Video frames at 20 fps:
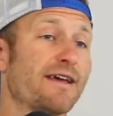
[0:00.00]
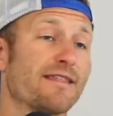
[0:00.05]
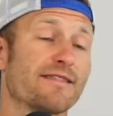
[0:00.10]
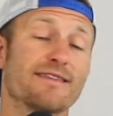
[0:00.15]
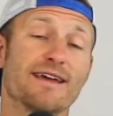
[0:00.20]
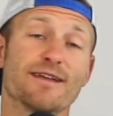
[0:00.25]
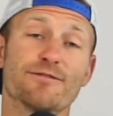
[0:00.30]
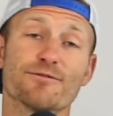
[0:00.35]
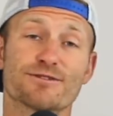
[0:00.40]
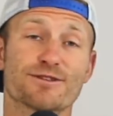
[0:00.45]

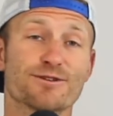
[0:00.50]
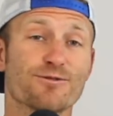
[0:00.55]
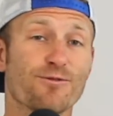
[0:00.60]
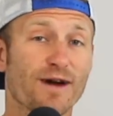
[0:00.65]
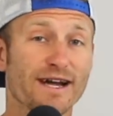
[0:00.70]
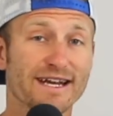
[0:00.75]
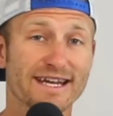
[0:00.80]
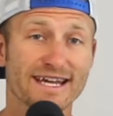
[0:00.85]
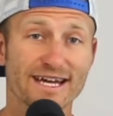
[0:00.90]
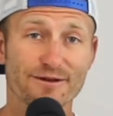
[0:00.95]
They looked
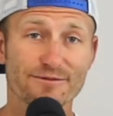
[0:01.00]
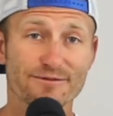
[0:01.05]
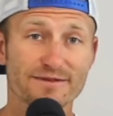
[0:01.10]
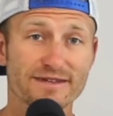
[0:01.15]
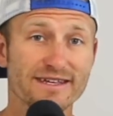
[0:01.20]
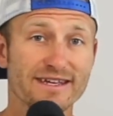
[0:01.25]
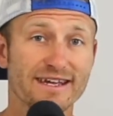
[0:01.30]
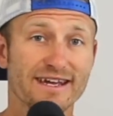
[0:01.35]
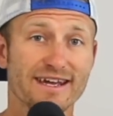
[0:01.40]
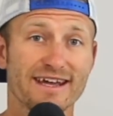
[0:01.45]
quite
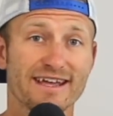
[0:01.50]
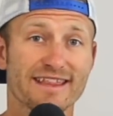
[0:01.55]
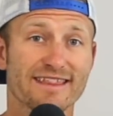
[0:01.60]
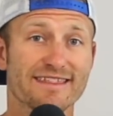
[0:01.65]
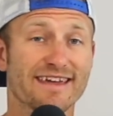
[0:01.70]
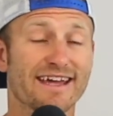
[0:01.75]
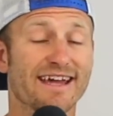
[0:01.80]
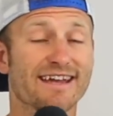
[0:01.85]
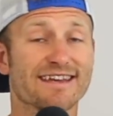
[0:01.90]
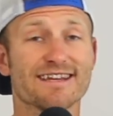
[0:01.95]
healthy.
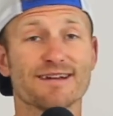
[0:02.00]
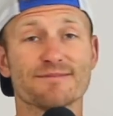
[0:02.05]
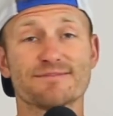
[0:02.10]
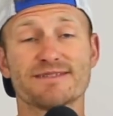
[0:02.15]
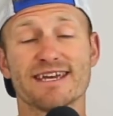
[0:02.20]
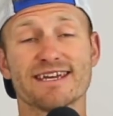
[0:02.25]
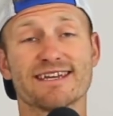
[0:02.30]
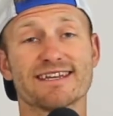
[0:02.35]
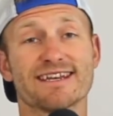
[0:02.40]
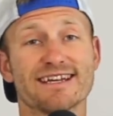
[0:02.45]
They ended up
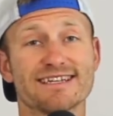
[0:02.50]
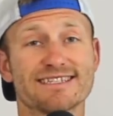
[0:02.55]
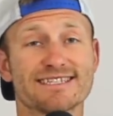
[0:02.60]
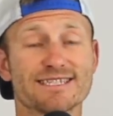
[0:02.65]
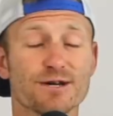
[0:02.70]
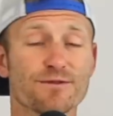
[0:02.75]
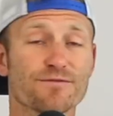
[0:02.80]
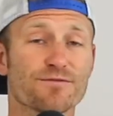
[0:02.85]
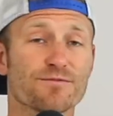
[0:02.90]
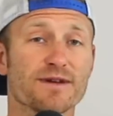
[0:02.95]
taking a
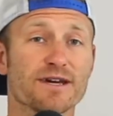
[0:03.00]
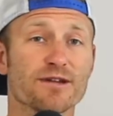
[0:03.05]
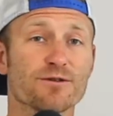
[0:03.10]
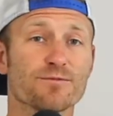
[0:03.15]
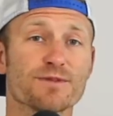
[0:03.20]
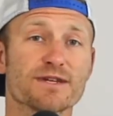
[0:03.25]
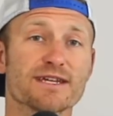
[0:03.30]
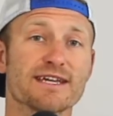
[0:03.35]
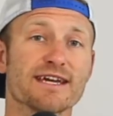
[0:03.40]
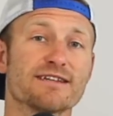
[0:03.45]
silver medal.
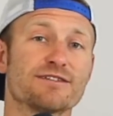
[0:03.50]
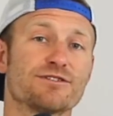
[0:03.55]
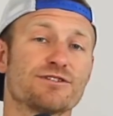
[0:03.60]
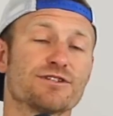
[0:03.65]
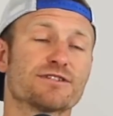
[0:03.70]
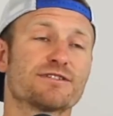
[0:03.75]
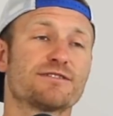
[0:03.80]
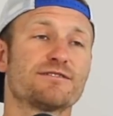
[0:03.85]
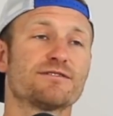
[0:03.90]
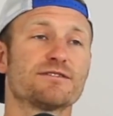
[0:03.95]
But again,
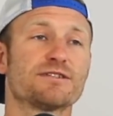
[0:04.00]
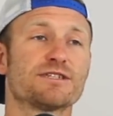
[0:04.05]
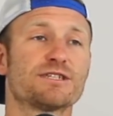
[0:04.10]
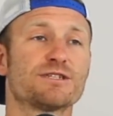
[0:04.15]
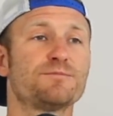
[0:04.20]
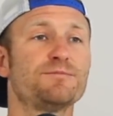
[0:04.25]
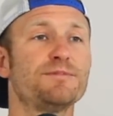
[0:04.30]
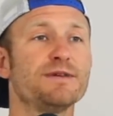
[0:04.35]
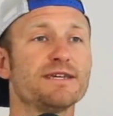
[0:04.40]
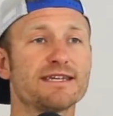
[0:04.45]
just
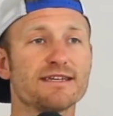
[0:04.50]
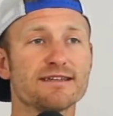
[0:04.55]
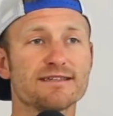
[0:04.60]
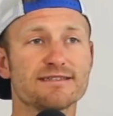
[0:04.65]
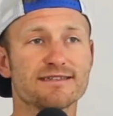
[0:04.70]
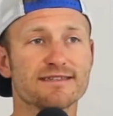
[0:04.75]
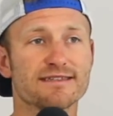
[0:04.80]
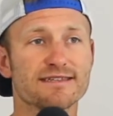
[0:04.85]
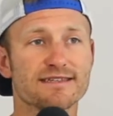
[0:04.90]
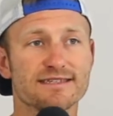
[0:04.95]
speaking
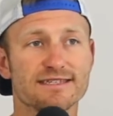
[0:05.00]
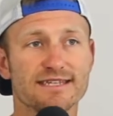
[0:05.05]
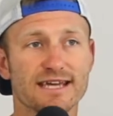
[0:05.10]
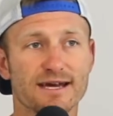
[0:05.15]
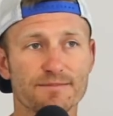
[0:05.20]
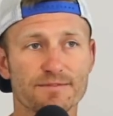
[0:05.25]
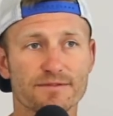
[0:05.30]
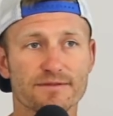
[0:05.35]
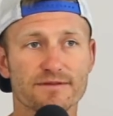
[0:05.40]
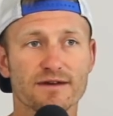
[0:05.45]
to the
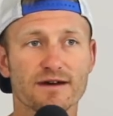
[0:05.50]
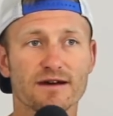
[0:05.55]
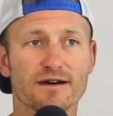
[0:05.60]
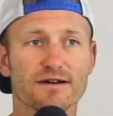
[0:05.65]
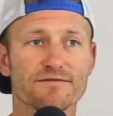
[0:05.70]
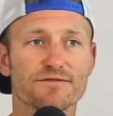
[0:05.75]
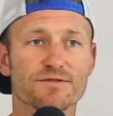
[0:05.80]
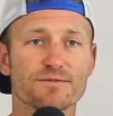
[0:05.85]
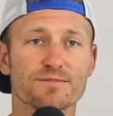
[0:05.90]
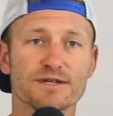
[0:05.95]
depth
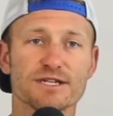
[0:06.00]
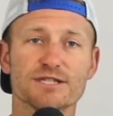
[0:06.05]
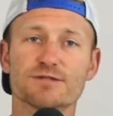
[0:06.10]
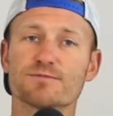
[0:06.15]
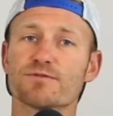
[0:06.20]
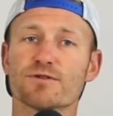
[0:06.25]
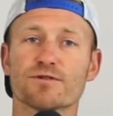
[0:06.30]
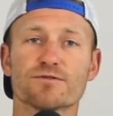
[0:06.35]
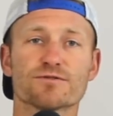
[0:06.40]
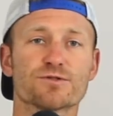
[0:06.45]
of the Beach
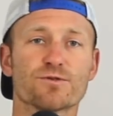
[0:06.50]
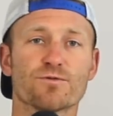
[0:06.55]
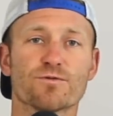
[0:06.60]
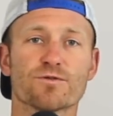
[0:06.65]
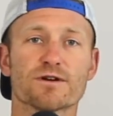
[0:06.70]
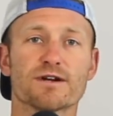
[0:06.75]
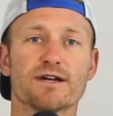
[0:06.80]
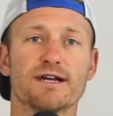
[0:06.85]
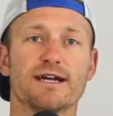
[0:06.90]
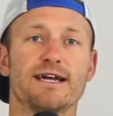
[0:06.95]
Pro
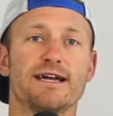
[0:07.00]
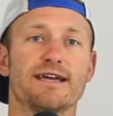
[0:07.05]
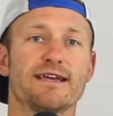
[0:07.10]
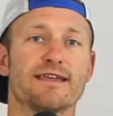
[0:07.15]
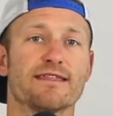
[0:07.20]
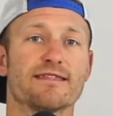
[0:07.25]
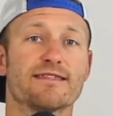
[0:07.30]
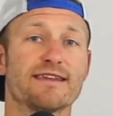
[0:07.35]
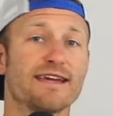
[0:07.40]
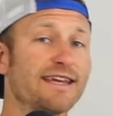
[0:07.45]
Tour,
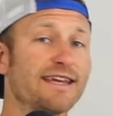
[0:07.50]
they